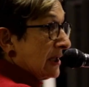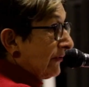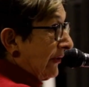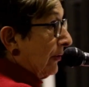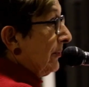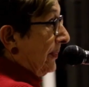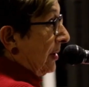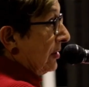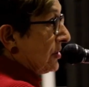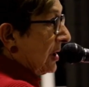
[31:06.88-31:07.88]
and its foreign
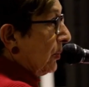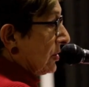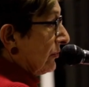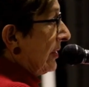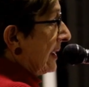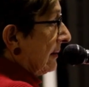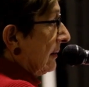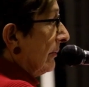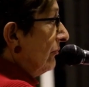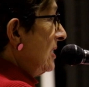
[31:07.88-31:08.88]
policy wasn't
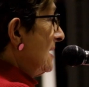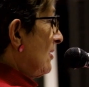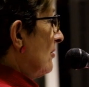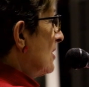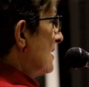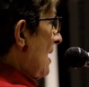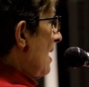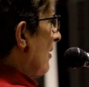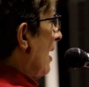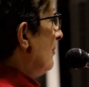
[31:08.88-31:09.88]
radical. I'm really sorry to
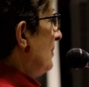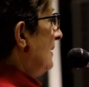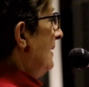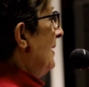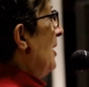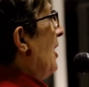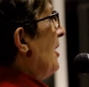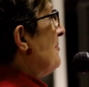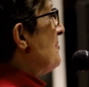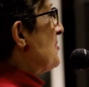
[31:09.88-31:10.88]
say that, but
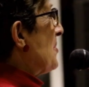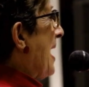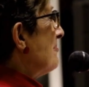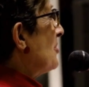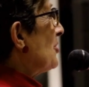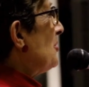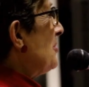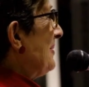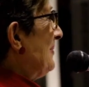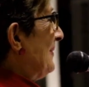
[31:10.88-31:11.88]
I'm sure